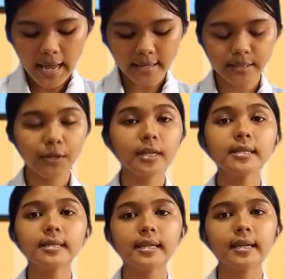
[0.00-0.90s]
As you
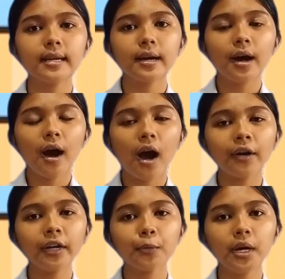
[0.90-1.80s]
can see,
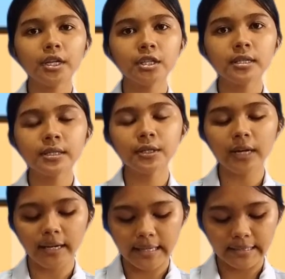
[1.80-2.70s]
our equation is
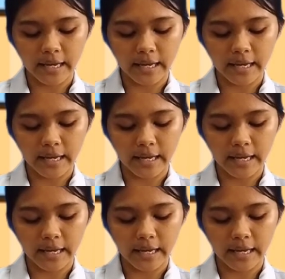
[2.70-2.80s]
already